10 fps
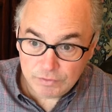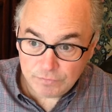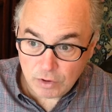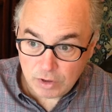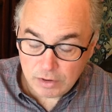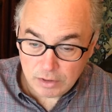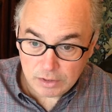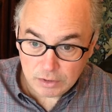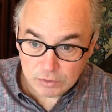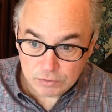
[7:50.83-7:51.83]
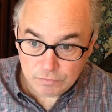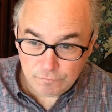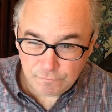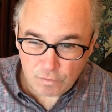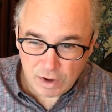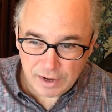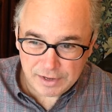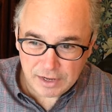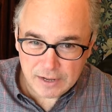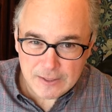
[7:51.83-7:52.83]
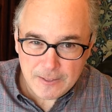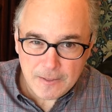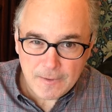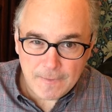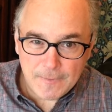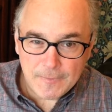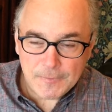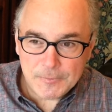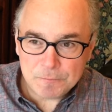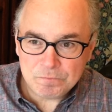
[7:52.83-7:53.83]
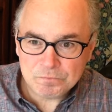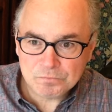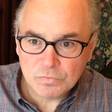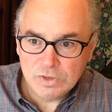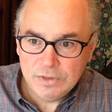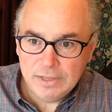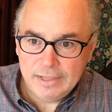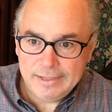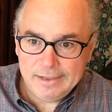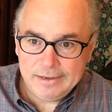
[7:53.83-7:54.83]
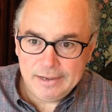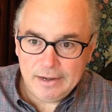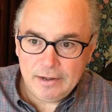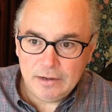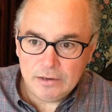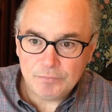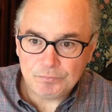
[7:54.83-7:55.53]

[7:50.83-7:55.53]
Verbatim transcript: We've got a Good Friday, um, and then